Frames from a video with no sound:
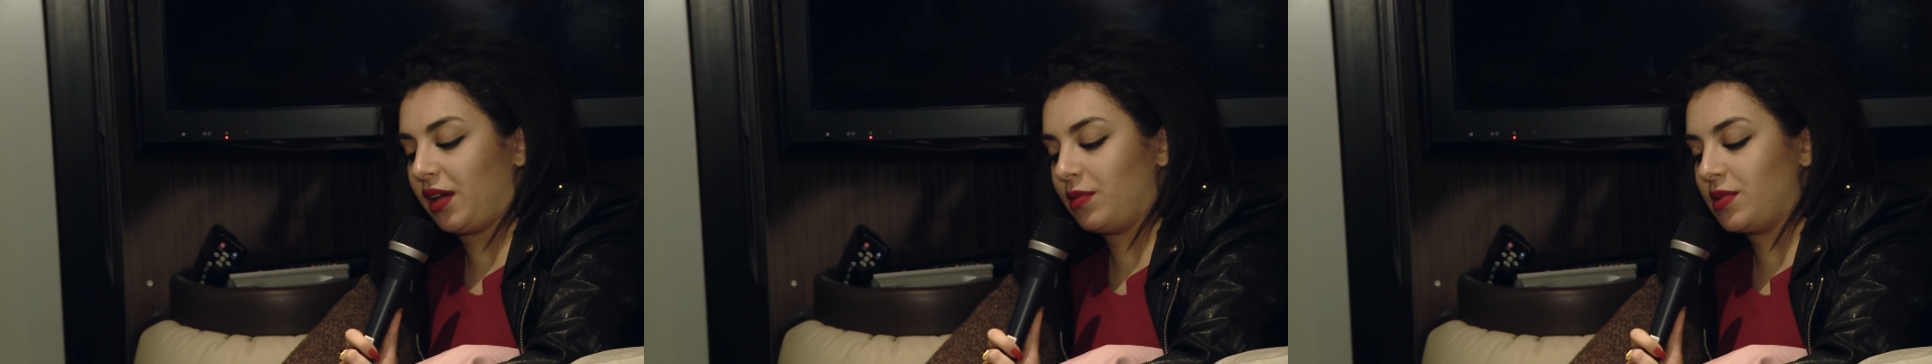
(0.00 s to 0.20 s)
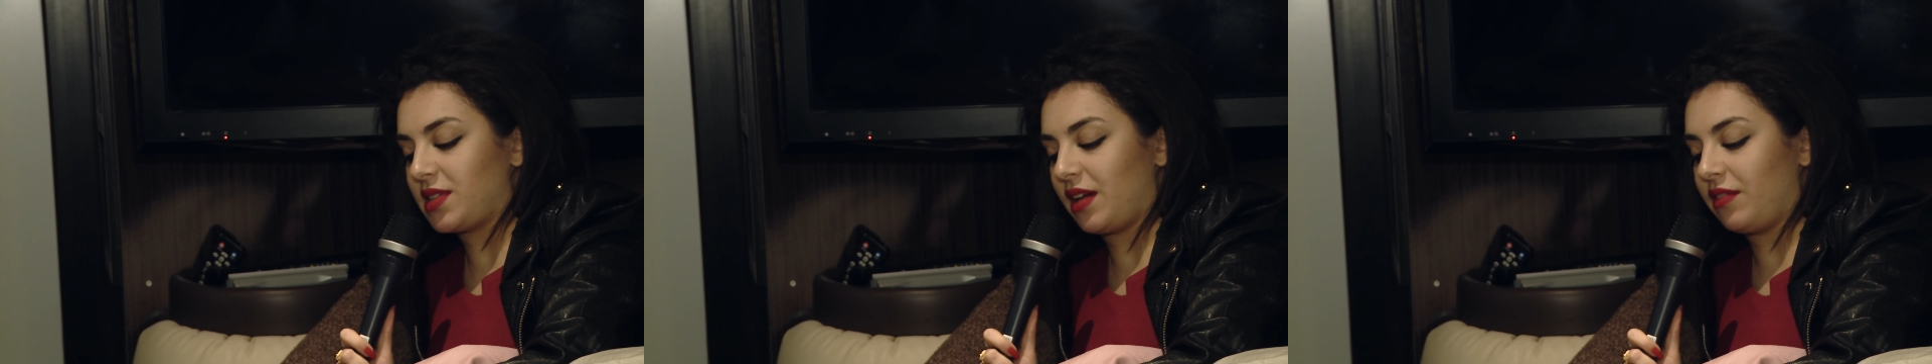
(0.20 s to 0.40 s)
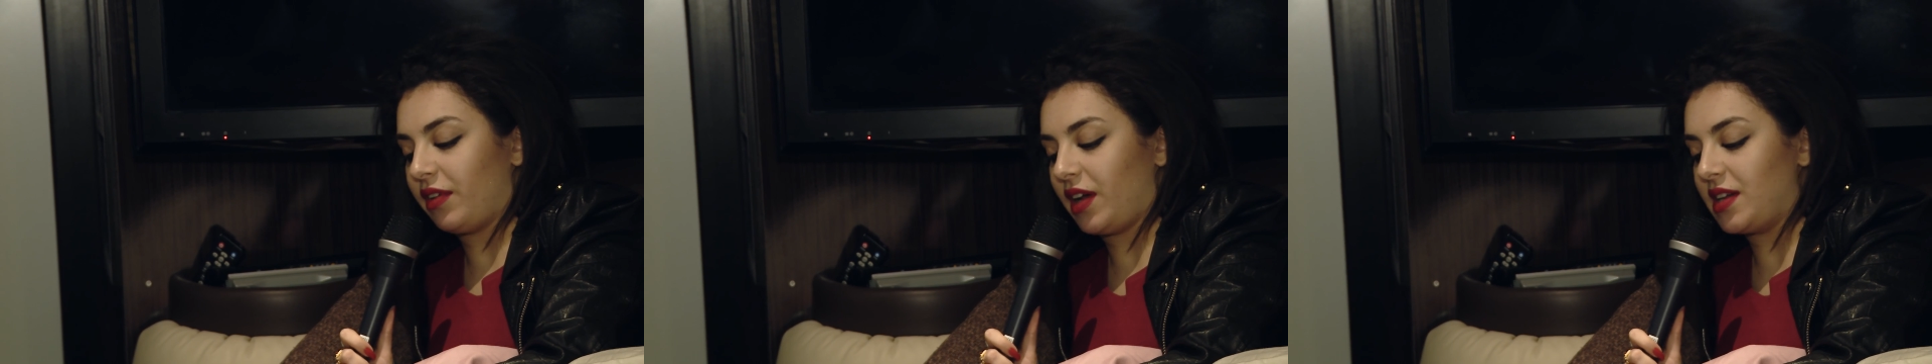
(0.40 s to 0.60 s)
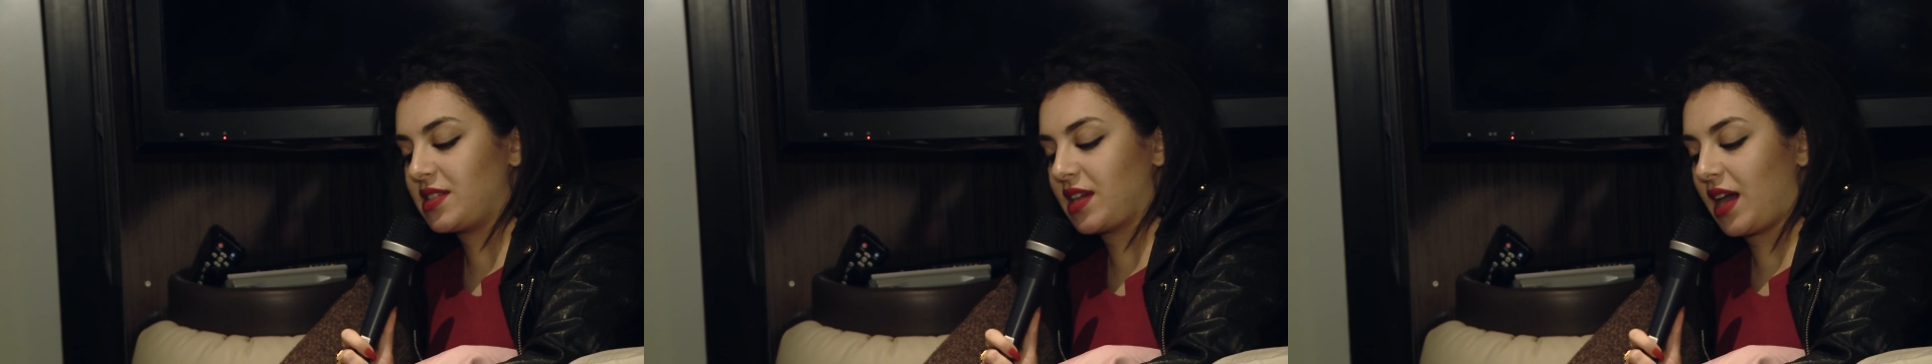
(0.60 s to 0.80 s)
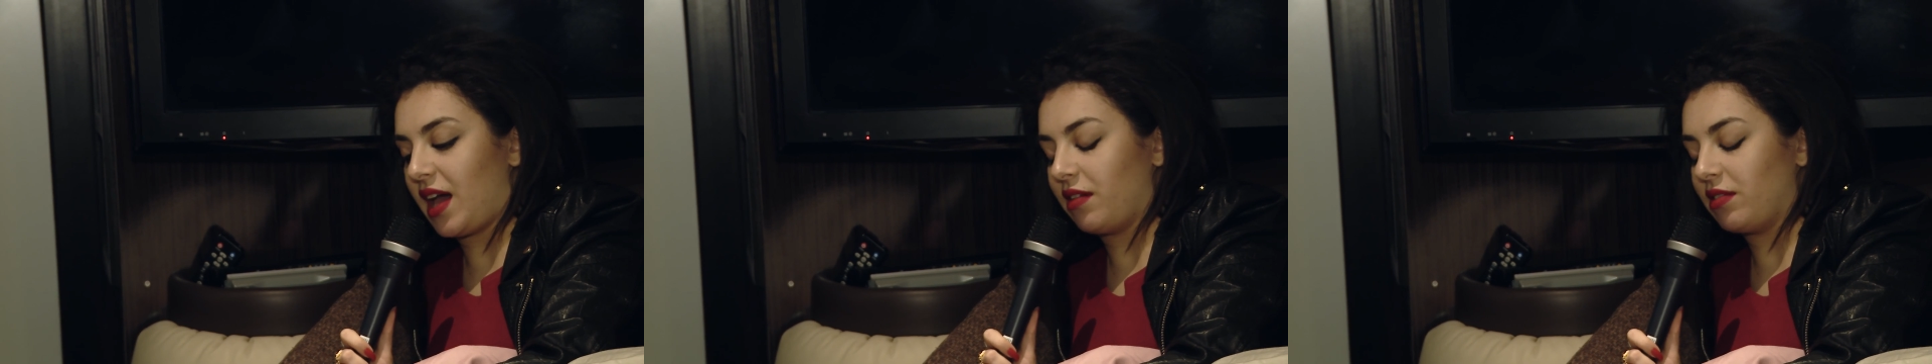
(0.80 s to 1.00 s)
it was like very
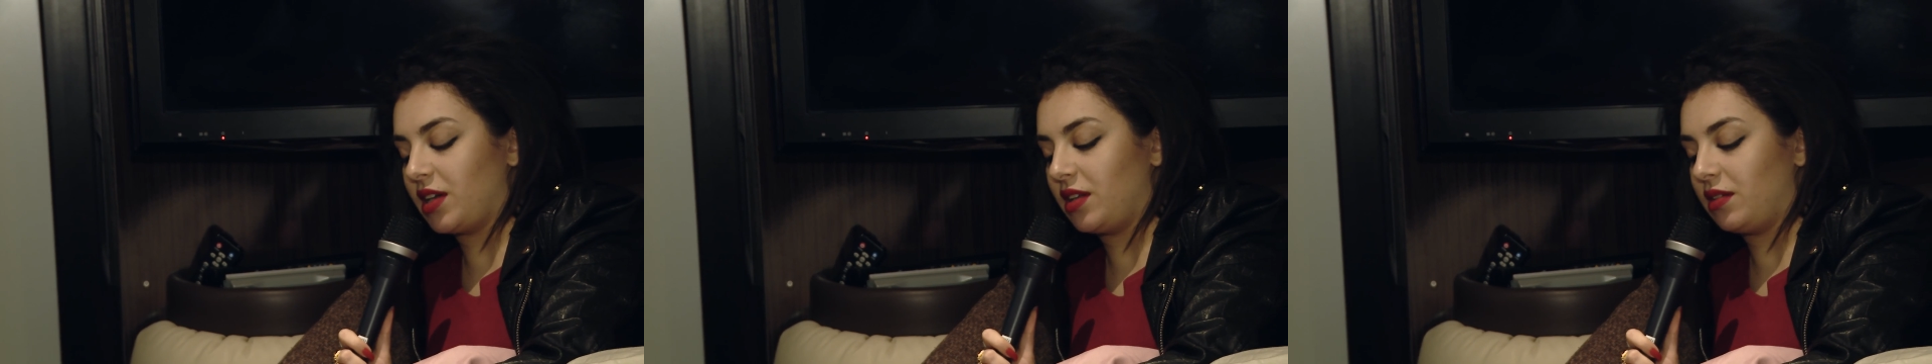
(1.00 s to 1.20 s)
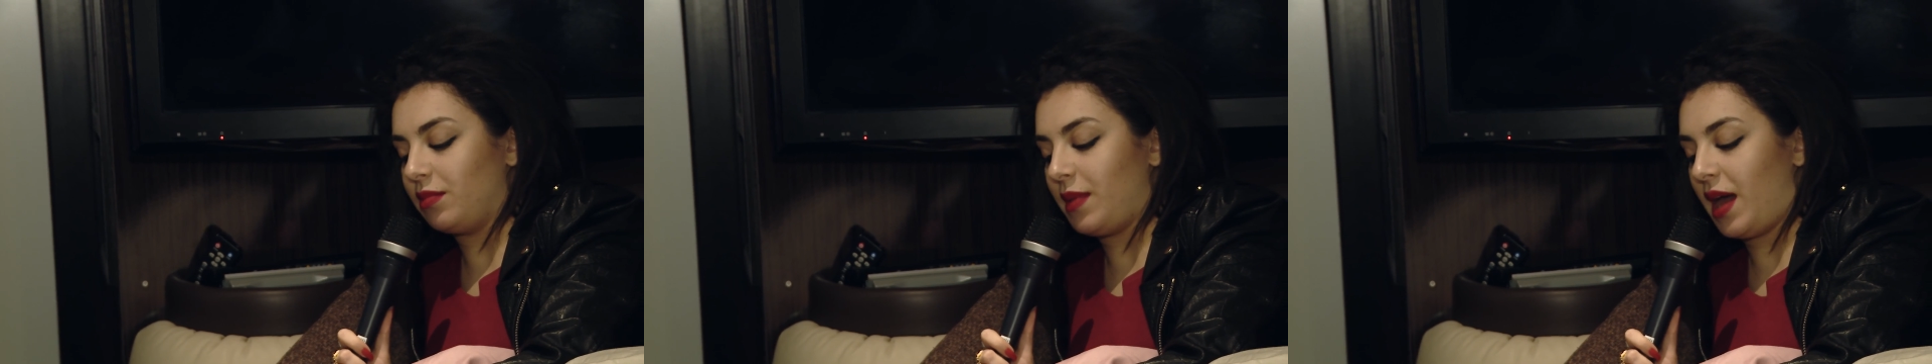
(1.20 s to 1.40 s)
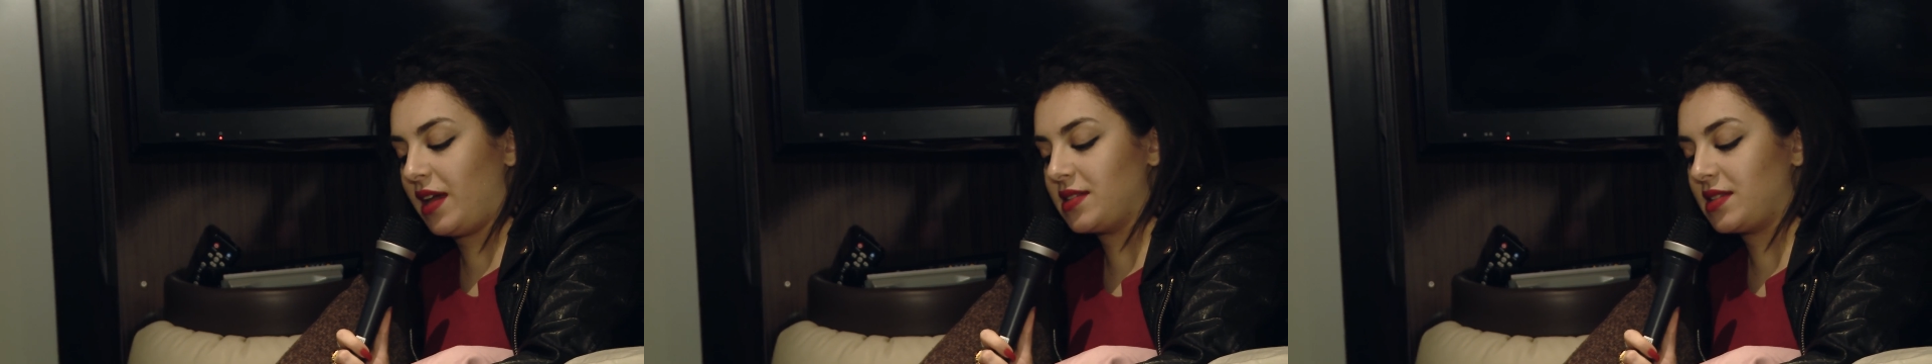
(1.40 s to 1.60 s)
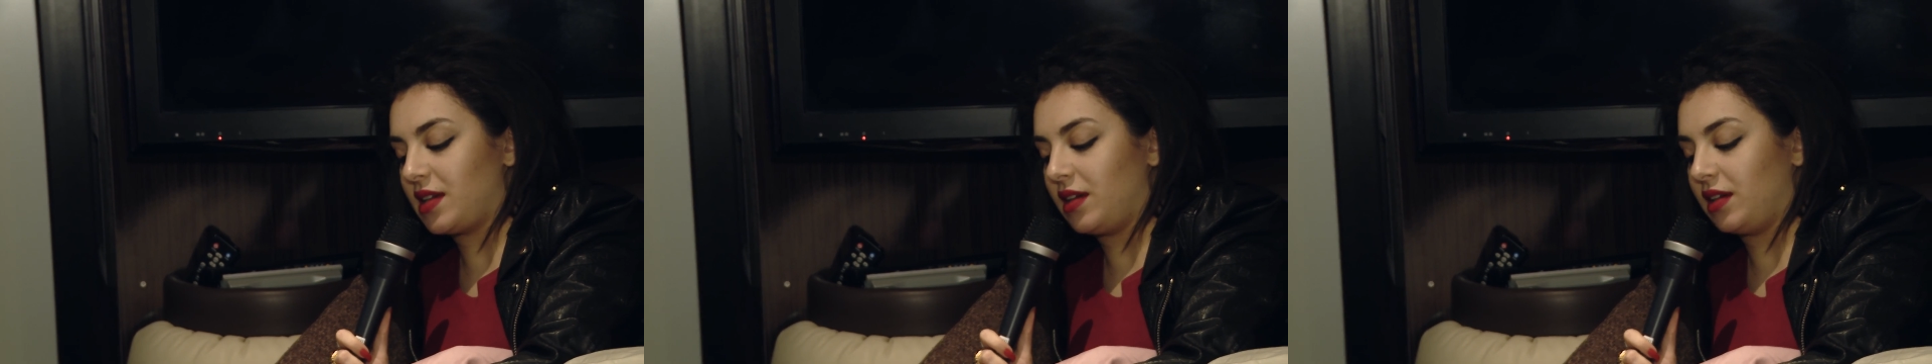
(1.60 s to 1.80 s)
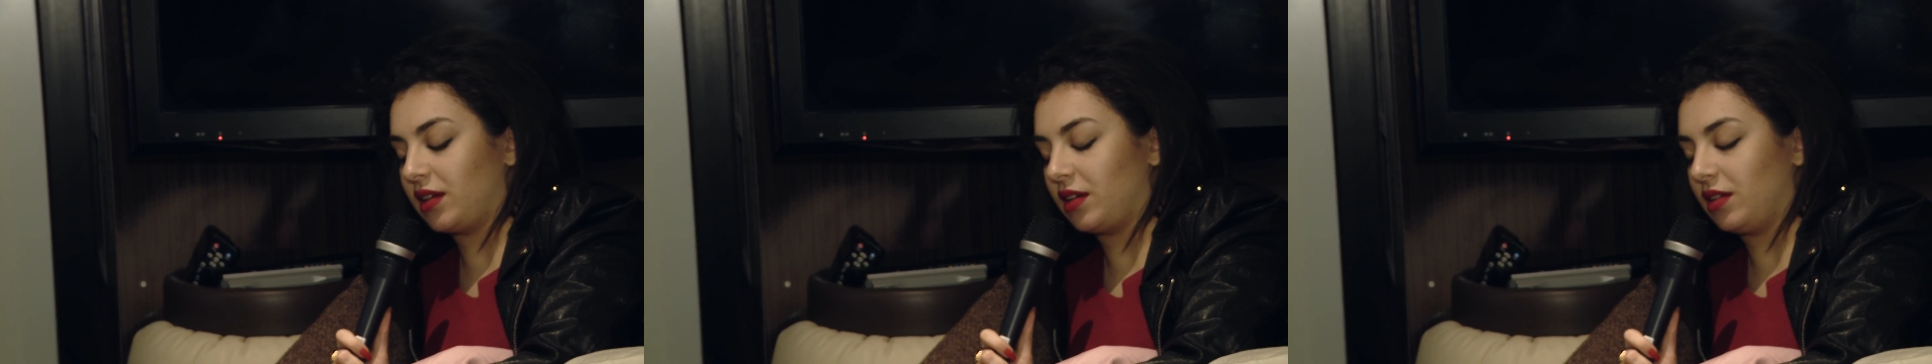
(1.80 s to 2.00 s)
scary and
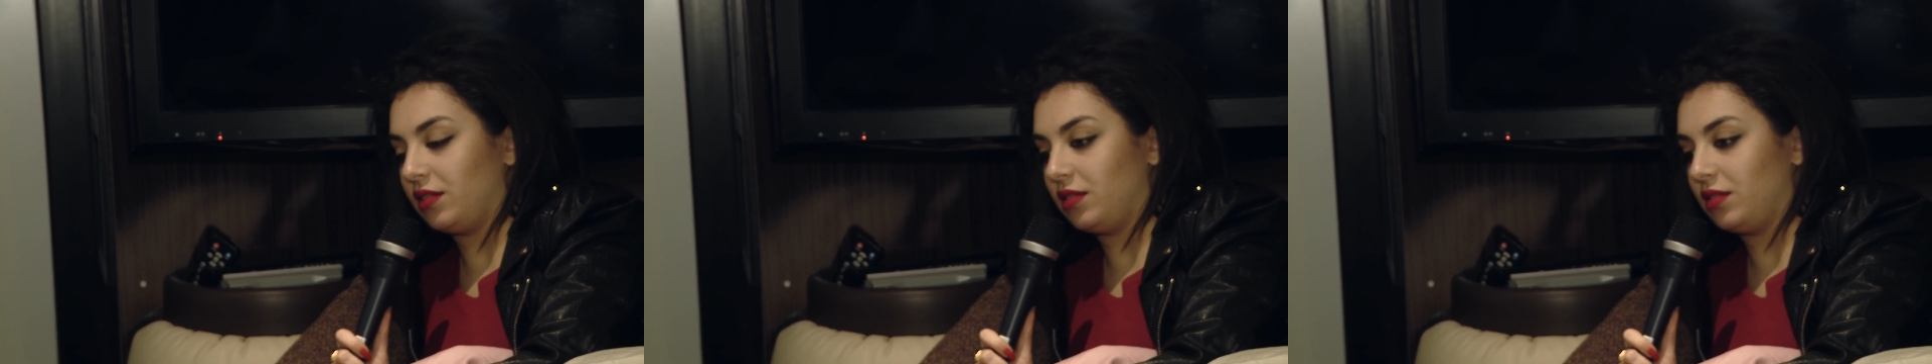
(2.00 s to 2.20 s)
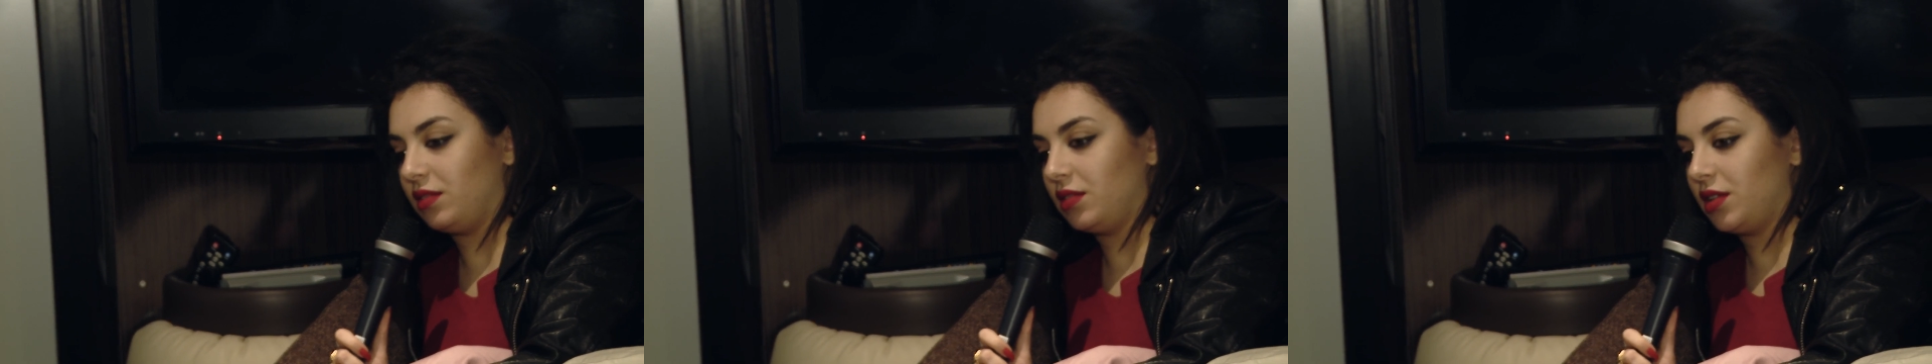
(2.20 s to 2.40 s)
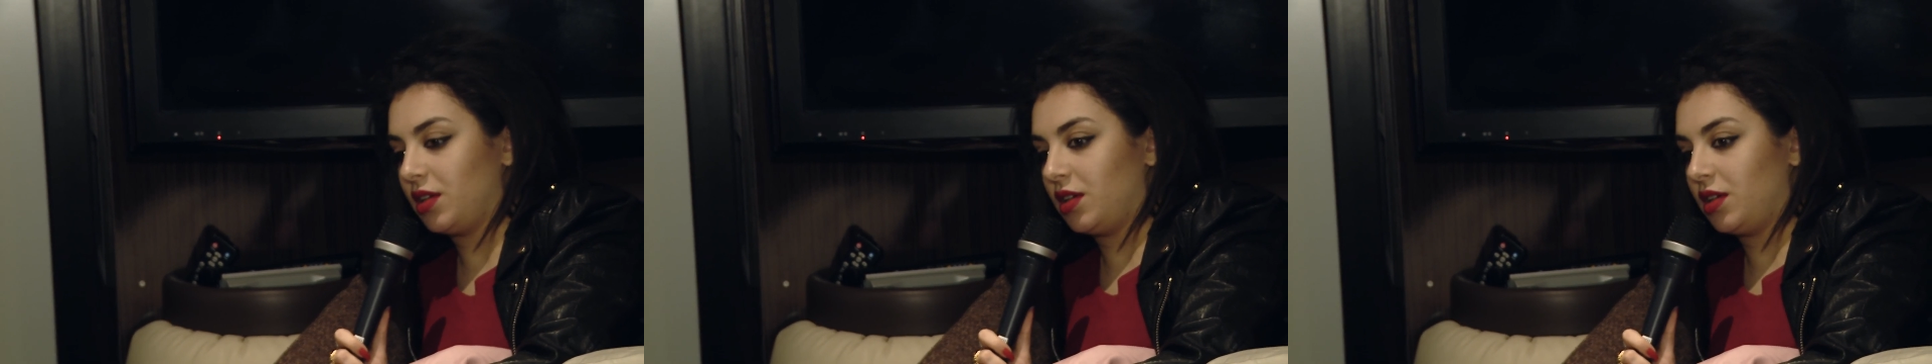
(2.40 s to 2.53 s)
amazing and,